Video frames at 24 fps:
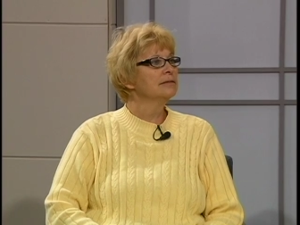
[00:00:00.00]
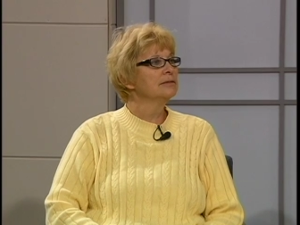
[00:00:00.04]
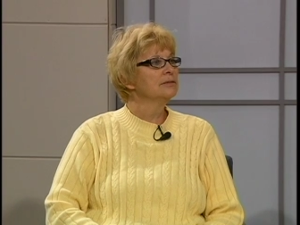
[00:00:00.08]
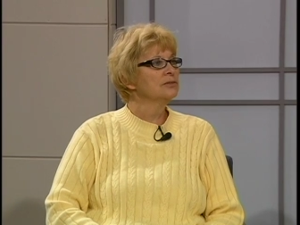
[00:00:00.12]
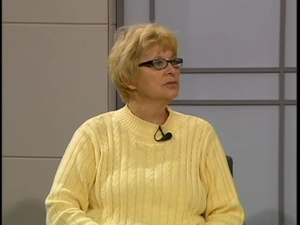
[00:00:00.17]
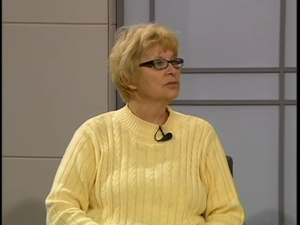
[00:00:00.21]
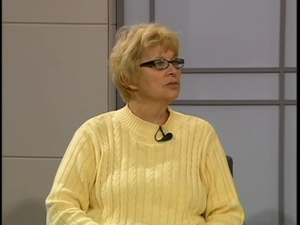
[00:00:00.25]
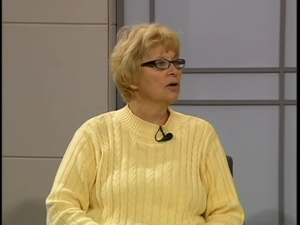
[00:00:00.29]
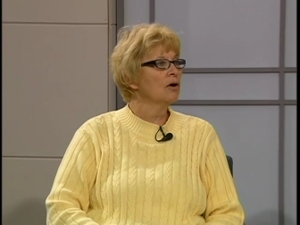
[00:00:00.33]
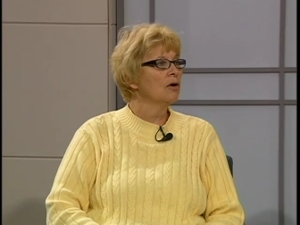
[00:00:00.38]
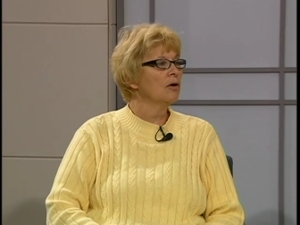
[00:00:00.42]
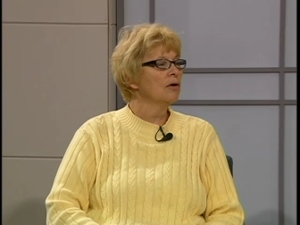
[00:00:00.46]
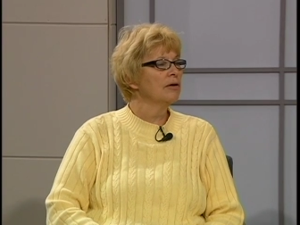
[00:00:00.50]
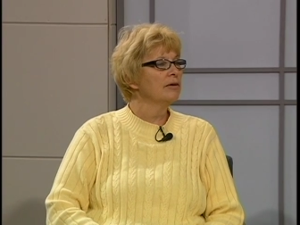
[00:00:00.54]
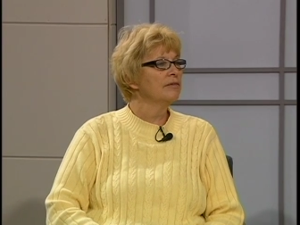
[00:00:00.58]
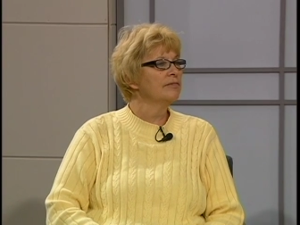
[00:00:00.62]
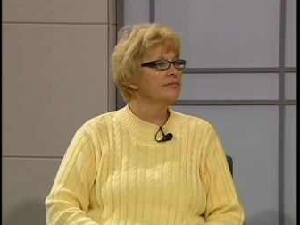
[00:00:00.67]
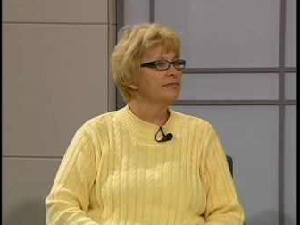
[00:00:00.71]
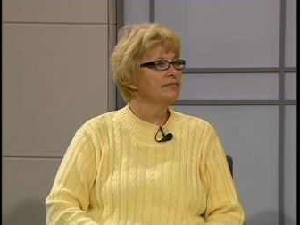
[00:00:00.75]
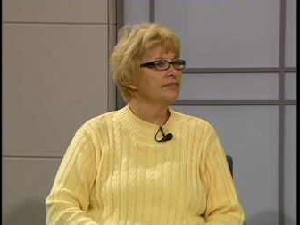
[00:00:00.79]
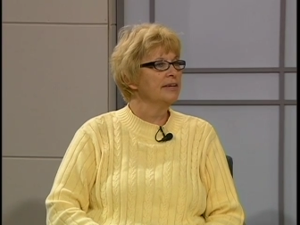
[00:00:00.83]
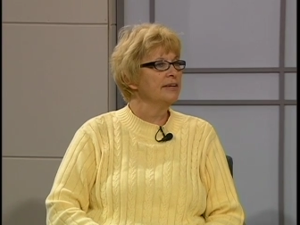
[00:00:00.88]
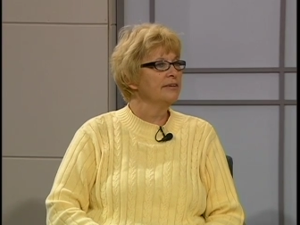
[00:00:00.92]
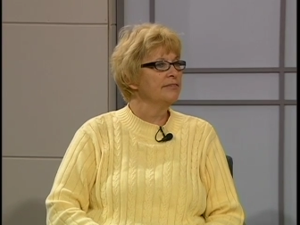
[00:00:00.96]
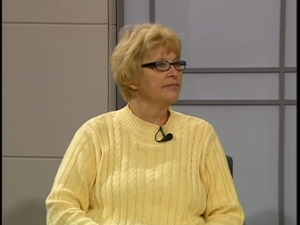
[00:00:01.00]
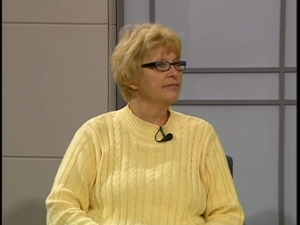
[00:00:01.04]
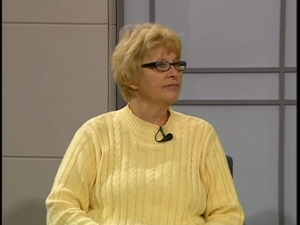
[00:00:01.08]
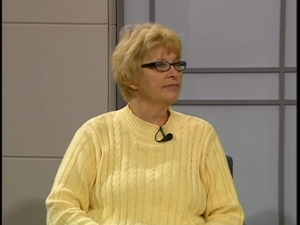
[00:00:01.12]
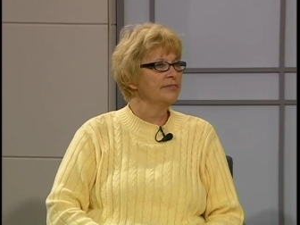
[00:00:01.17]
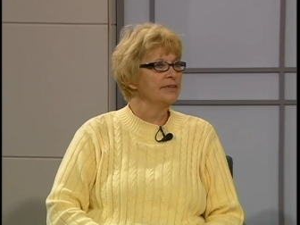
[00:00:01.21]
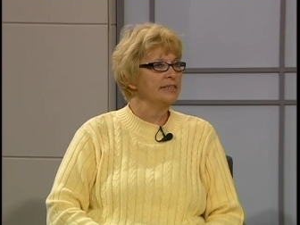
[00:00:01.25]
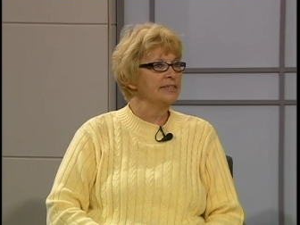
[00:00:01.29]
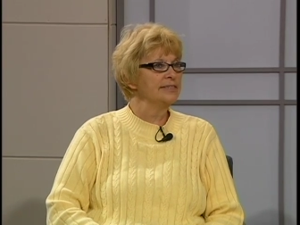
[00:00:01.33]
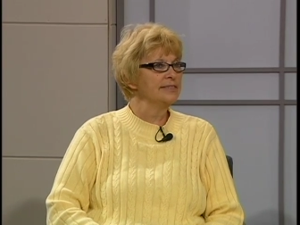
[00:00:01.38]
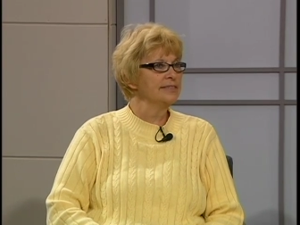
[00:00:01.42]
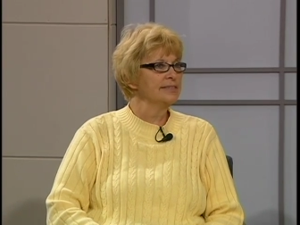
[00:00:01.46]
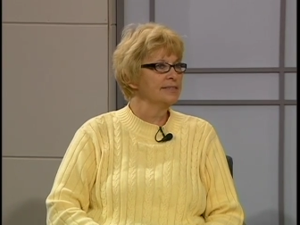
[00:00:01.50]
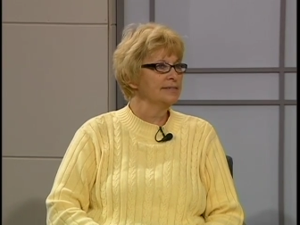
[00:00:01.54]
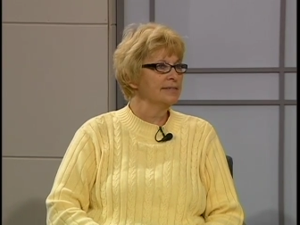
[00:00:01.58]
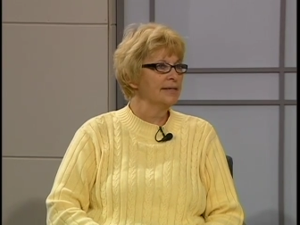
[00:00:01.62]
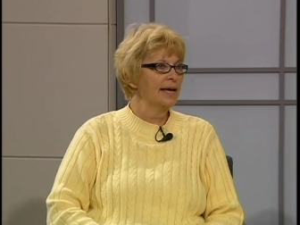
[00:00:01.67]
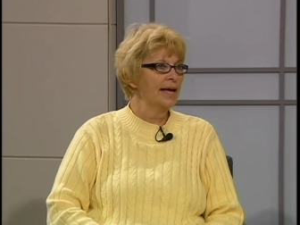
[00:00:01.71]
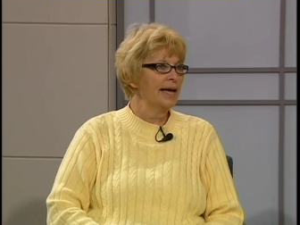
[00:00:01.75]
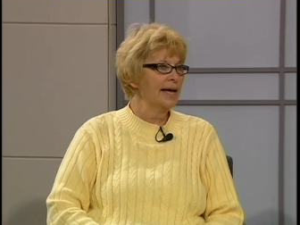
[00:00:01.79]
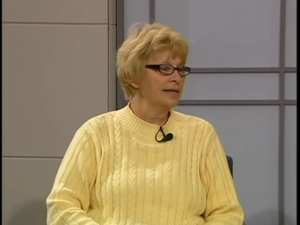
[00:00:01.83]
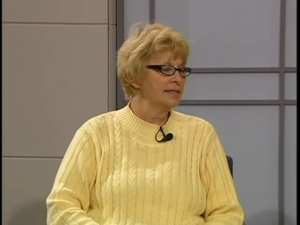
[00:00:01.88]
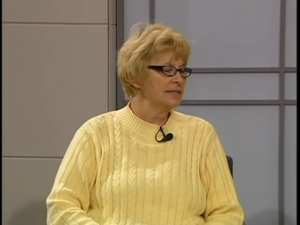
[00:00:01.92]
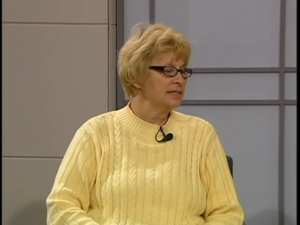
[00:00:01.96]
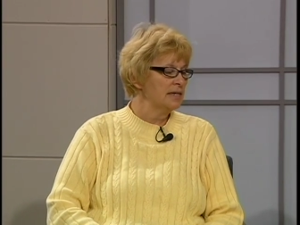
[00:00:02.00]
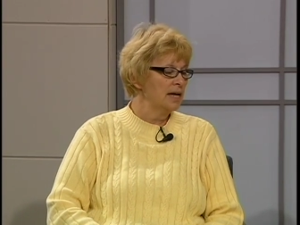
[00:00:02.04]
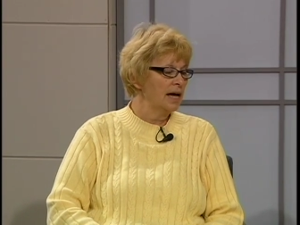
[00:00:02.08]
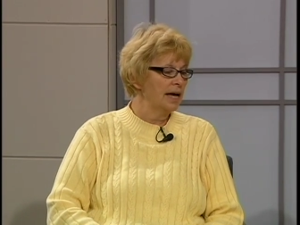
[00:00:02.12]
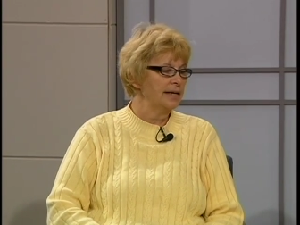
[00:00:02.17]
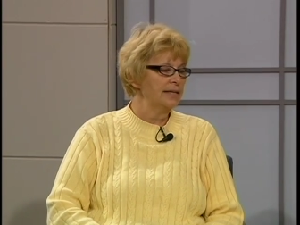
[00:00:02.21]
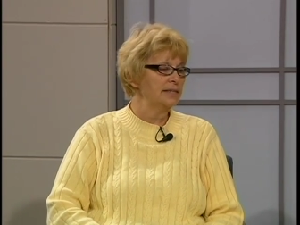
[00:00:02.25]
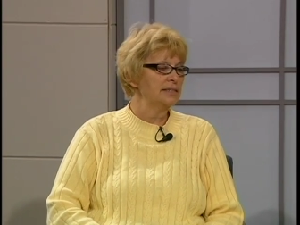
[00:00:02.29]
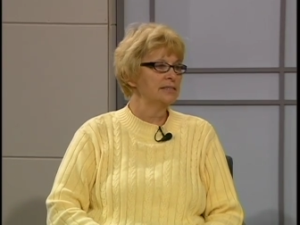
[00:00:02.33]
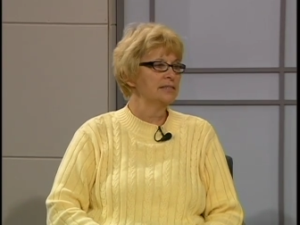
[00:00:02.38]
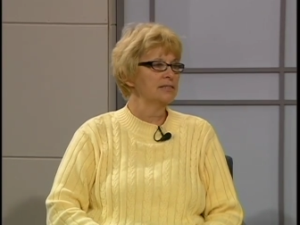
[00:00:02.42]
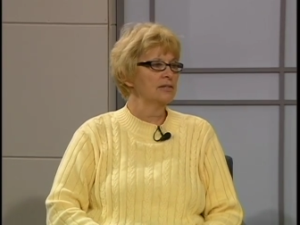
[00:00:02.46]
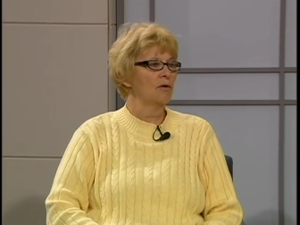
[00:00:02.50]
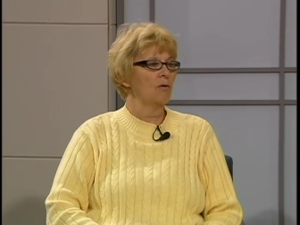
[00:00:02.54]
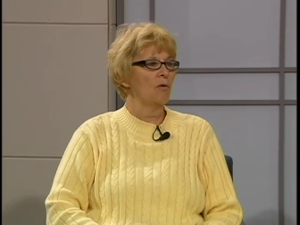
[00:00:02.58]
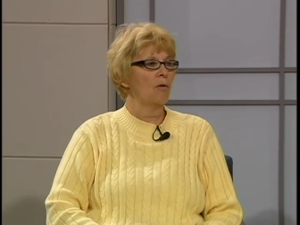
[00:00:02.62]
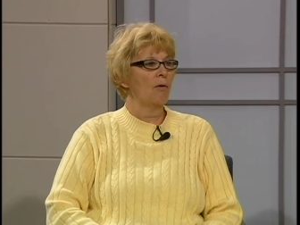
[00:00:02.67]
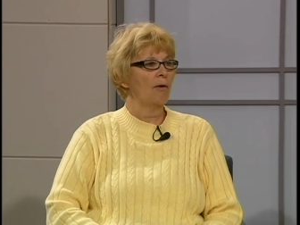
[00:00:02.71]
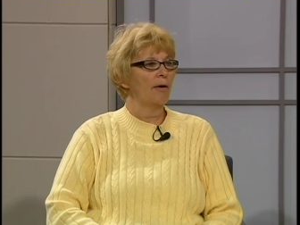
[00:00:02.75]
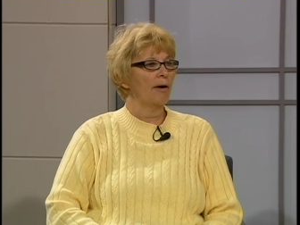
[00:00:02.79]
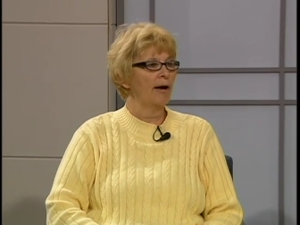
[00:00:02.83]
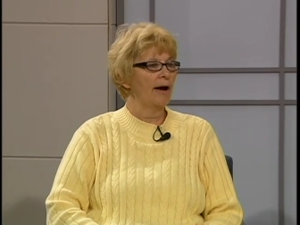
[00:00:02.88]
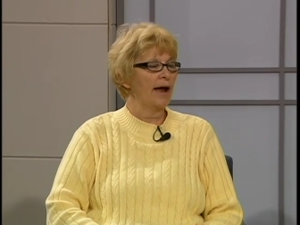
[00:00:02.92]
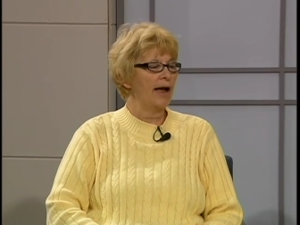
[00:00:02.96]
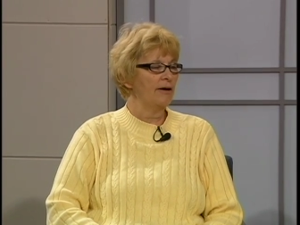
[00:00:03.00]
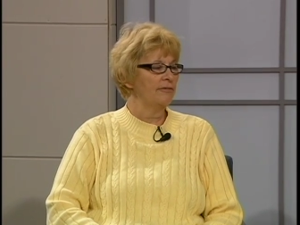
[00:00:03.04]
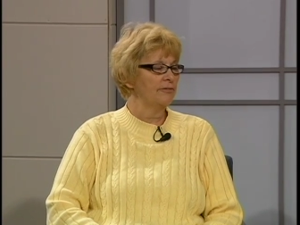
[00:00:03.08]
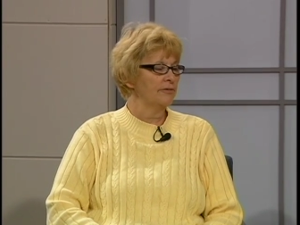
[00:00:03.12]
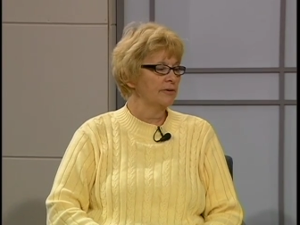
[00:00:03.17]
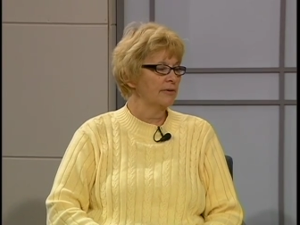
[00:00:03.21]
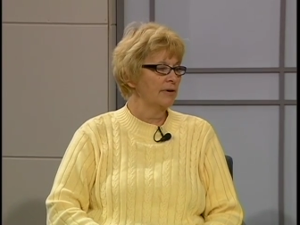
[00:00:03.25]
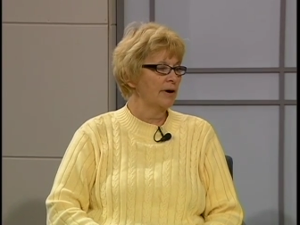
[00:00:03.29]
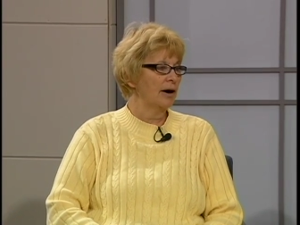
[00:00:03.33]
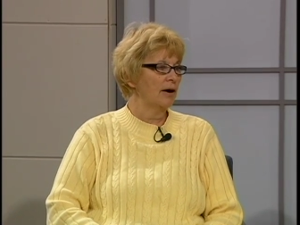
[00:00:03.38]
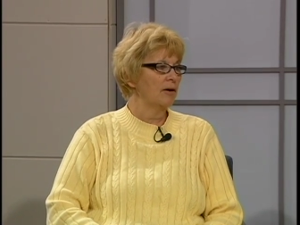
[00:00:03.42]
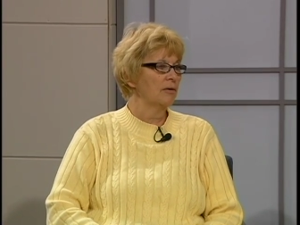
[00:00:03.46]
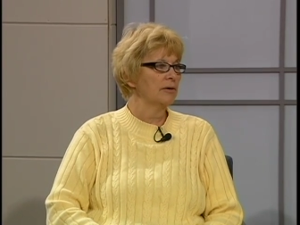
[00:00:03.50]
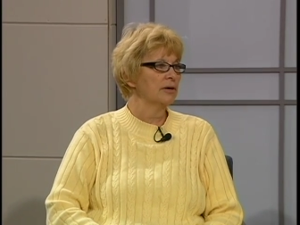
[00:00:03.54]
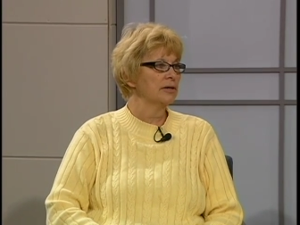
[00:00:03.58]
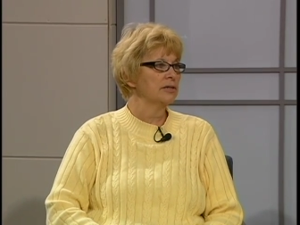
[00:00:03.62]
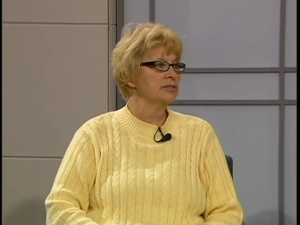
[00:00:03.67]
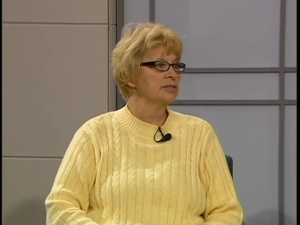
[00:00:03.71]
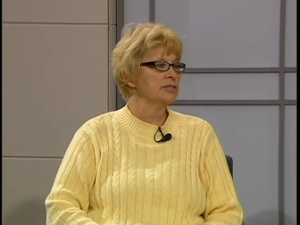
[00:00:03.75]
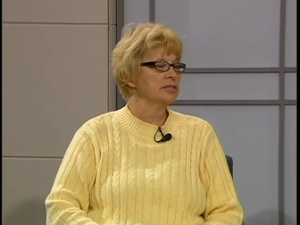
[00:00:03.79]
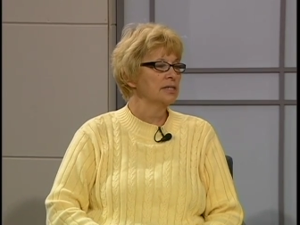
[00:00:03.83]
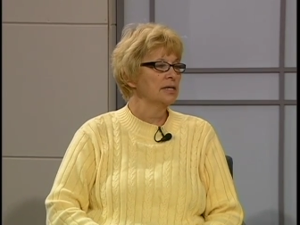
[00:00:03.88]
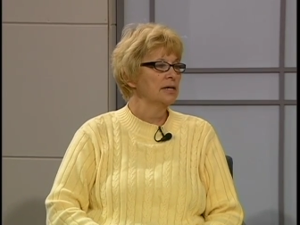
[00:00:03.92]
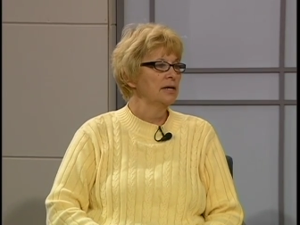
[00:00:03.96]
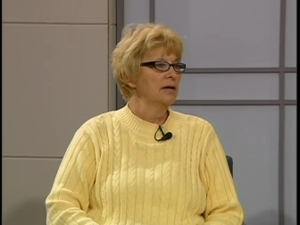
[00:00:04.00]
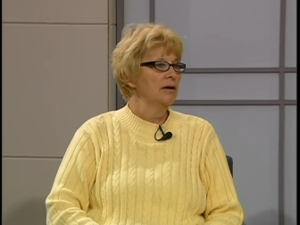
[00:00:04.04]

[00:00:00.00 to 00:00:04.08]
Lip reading: So if it's at night or after hours